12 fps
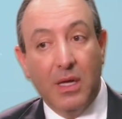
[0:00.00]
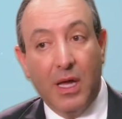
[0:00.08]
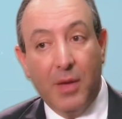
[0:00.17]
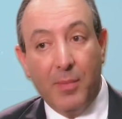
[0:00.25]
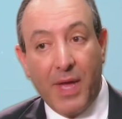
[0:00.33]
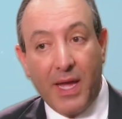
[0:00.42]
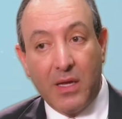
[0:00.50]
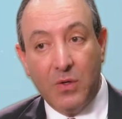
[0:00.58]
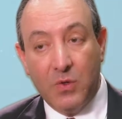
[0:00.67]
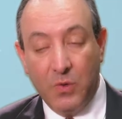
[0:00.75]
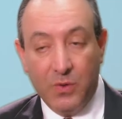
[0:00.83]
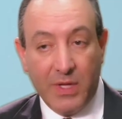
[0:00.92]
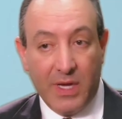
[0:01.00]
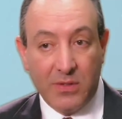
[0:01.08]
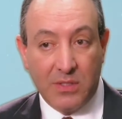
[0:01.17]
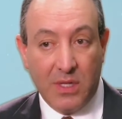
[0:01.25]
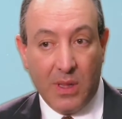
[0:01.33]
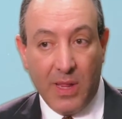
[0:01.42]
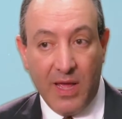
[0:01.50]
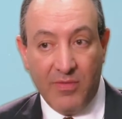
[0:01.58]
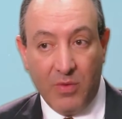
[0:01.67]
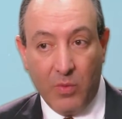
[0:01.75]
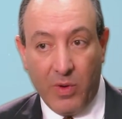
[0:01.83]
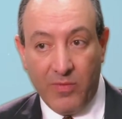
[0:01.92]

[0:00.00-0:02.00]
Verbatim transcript: Uh, back in two thousand eleven,